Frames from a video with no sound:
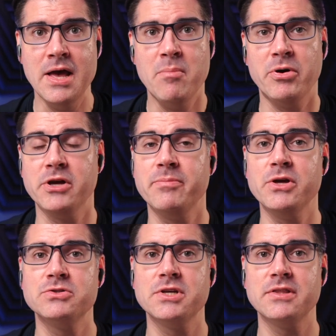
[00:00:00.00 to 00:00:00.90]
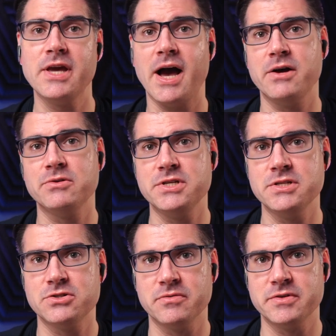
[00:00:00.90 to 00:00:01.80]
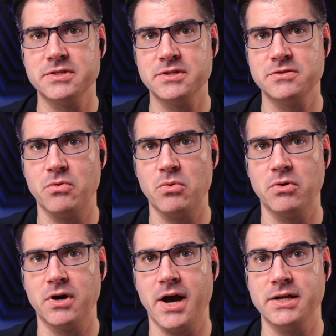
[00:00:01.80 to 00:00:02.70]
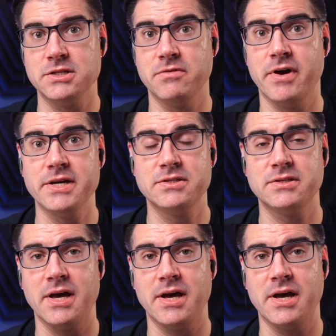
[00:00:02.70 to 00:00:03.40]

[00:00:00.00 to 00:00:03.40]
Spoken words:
but you'd be using the IoT services for device